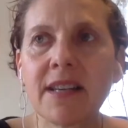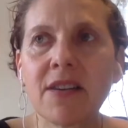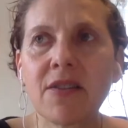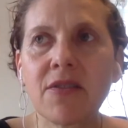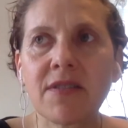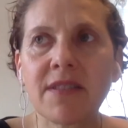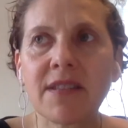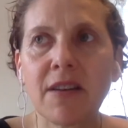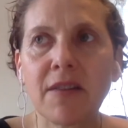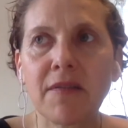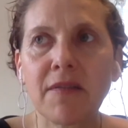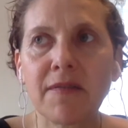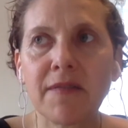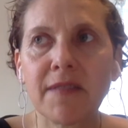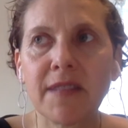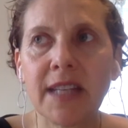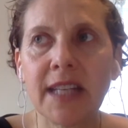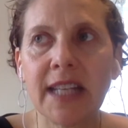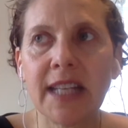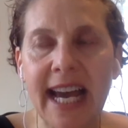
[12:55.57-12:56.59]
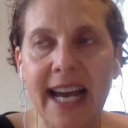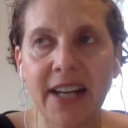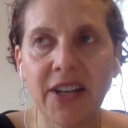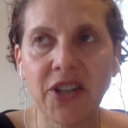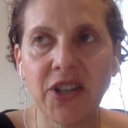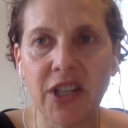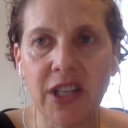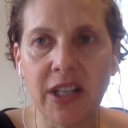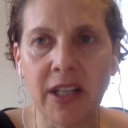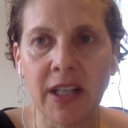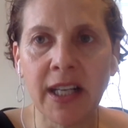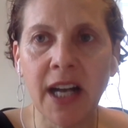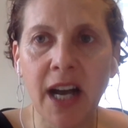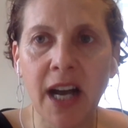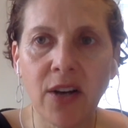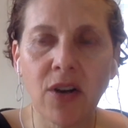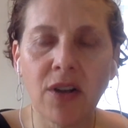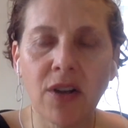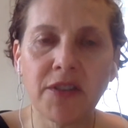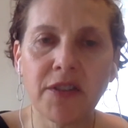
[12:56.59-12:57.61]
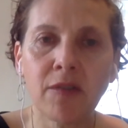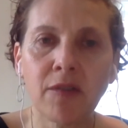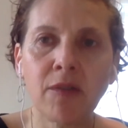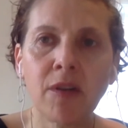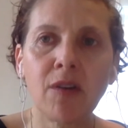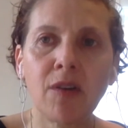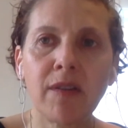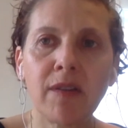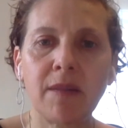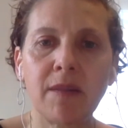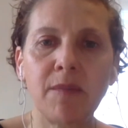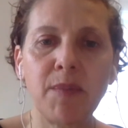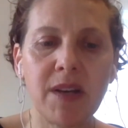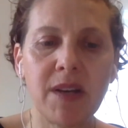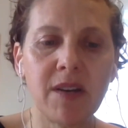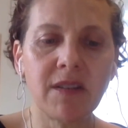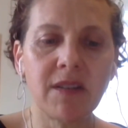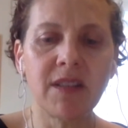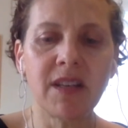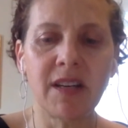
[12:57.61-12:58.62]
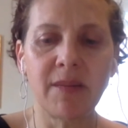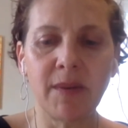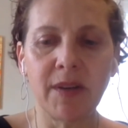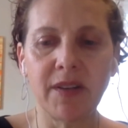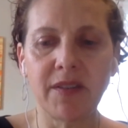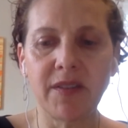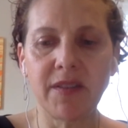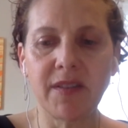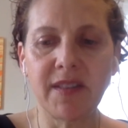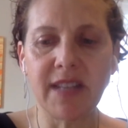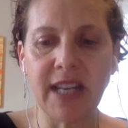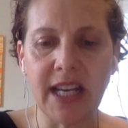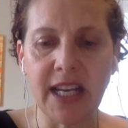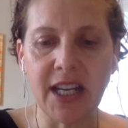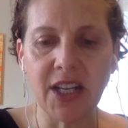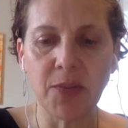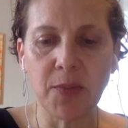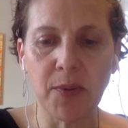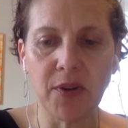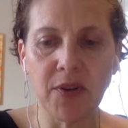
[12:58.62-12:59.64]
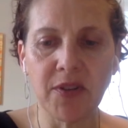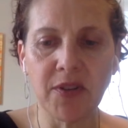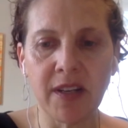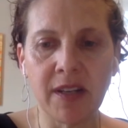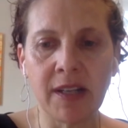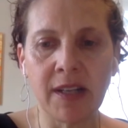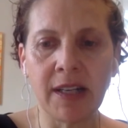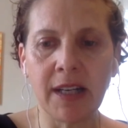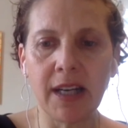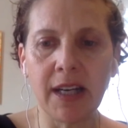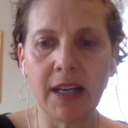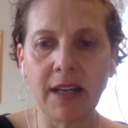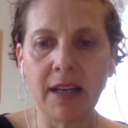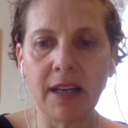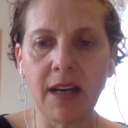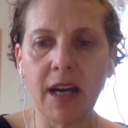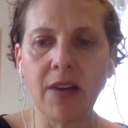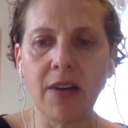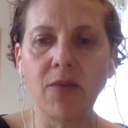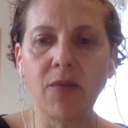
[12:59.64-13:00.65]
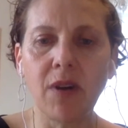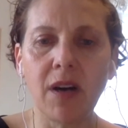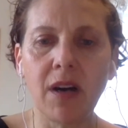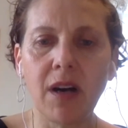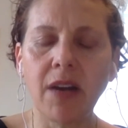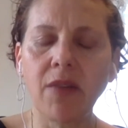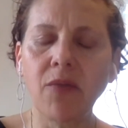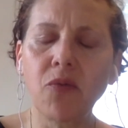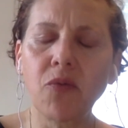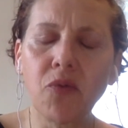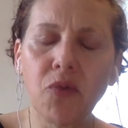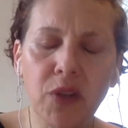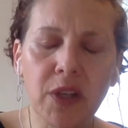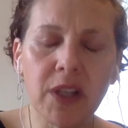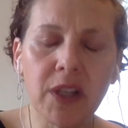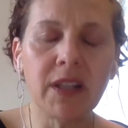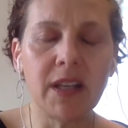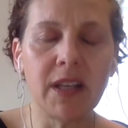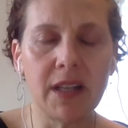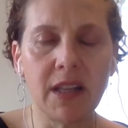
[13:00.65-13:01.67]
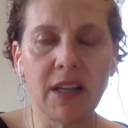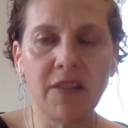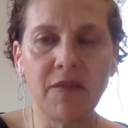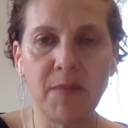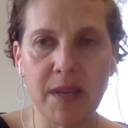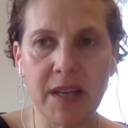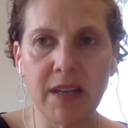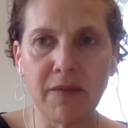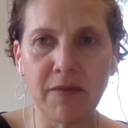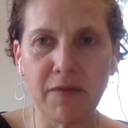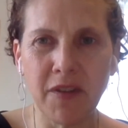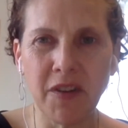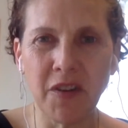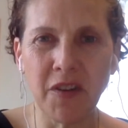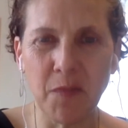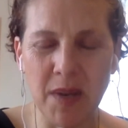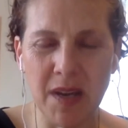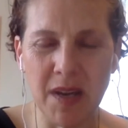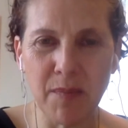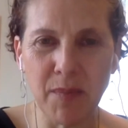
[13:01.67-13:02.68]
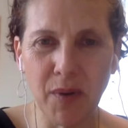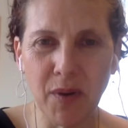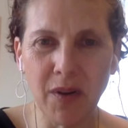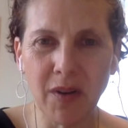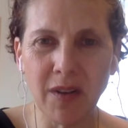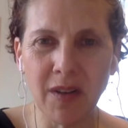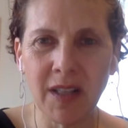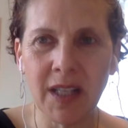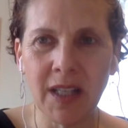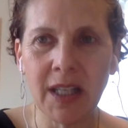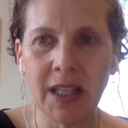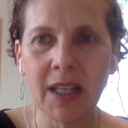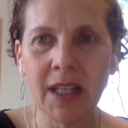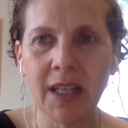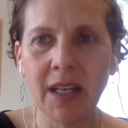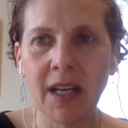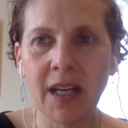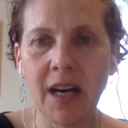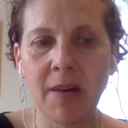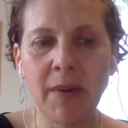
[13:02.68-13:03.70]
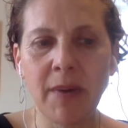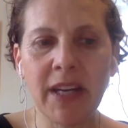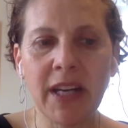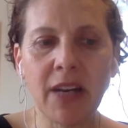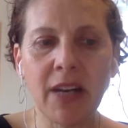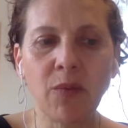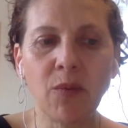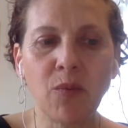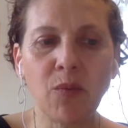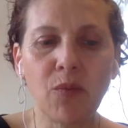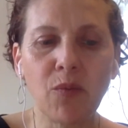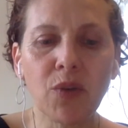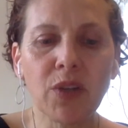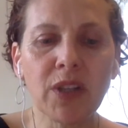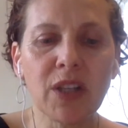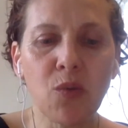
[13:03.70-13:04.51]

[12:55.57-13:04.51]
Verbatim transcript: yourself in action like i also know that because i'm a stage person and i i, I really love being in front of people um, and i really